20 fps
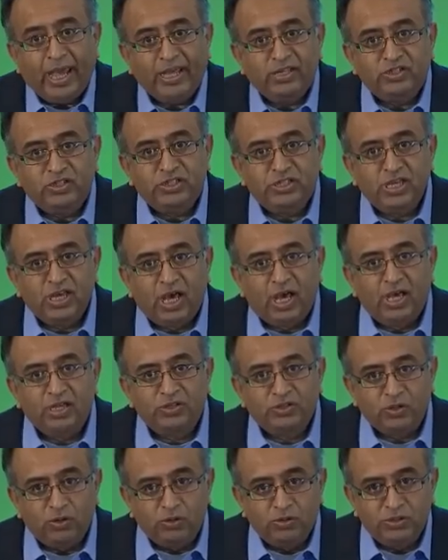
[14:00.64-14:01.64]
HCI
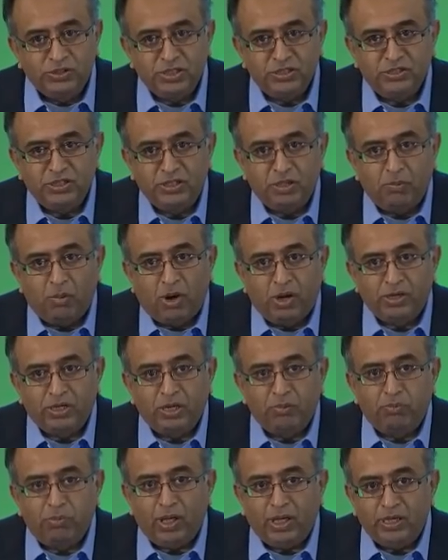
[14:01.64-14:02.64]
solutions in the
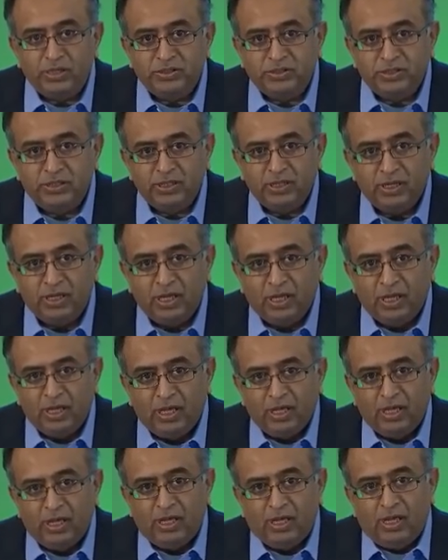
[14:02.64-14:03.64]
marketplace,
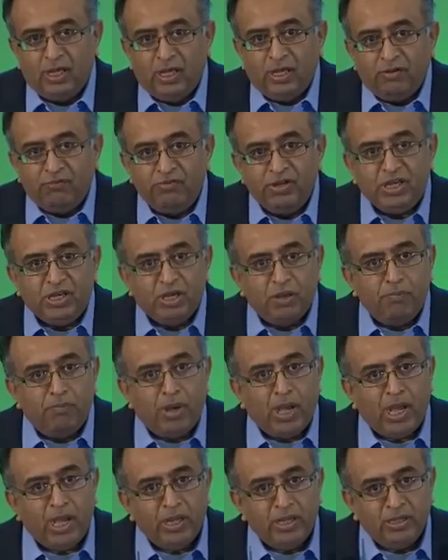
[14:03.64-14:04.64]
we
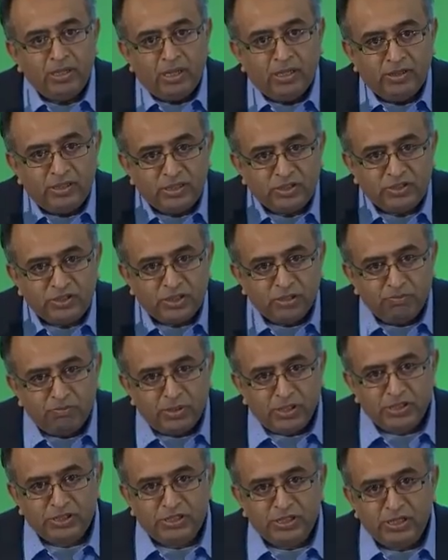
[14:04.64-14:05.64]
combine this
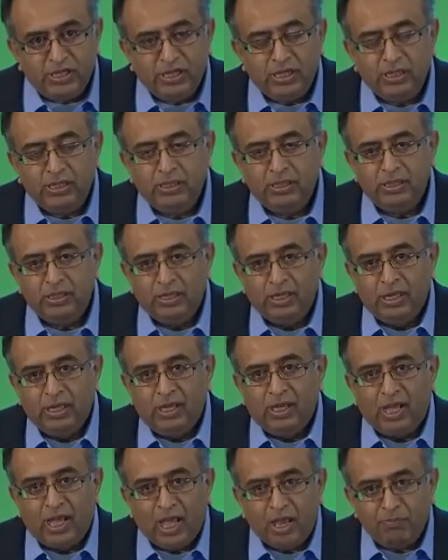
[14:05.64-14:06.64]
simplicity
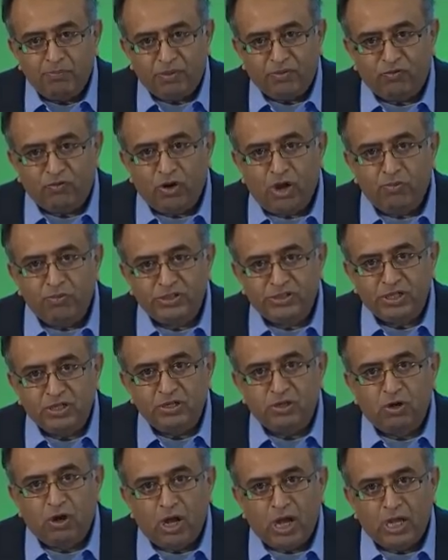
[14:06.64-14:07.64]
and performance
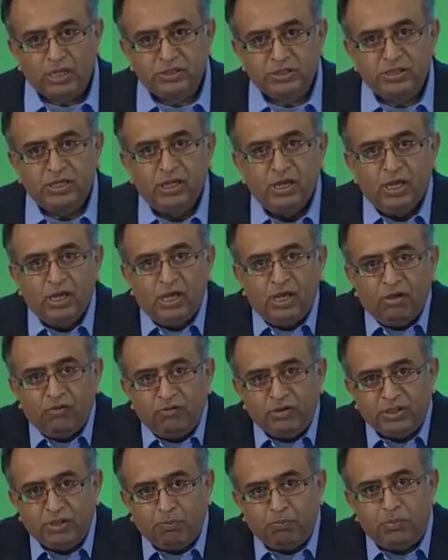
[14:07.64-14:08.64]
and cost
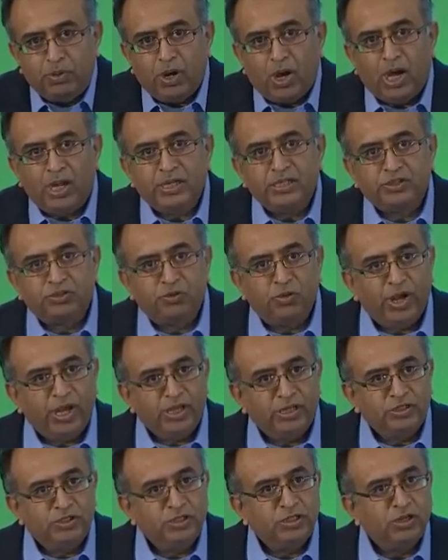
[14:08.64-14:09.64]
with the broadest
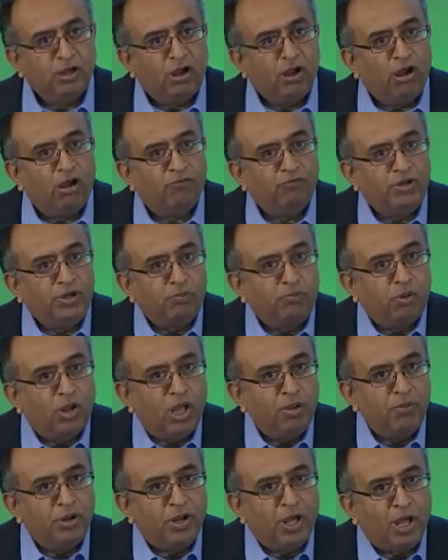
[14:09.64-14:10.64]
range of
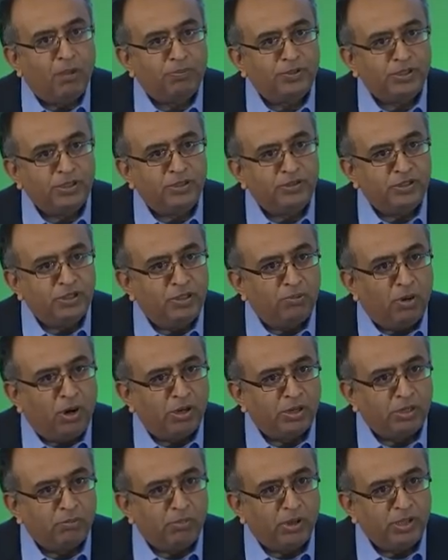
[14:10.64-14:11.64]
deployment options in the
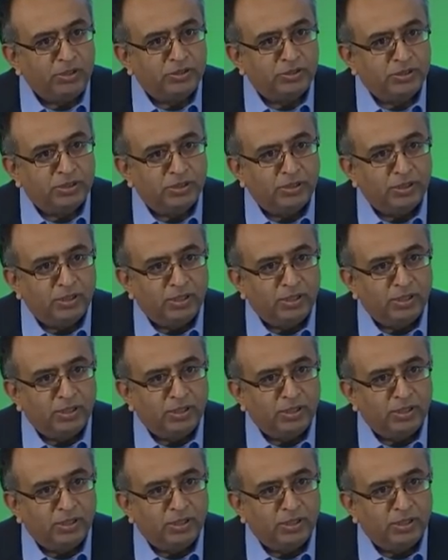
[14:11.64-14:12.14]
marketplace.